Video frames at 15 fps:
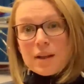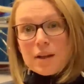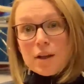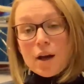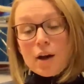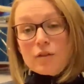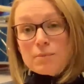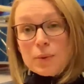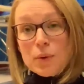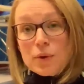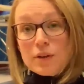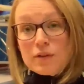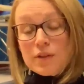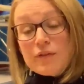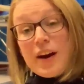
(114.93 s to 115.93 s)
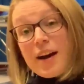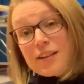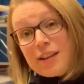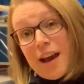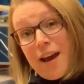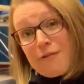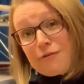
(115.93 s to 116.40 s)
curveball of the
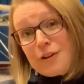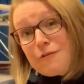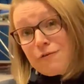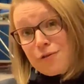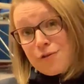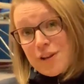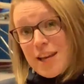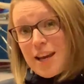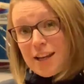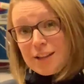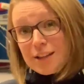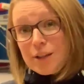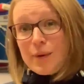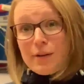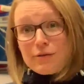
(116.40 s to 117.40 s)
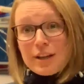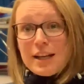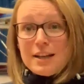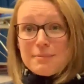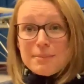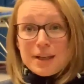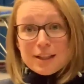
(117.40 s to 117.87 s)
fact that every 4 years, so every
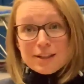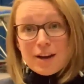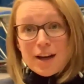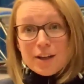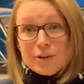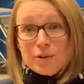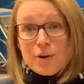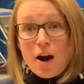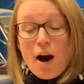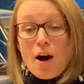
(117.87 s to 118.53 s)
Olympic cycle,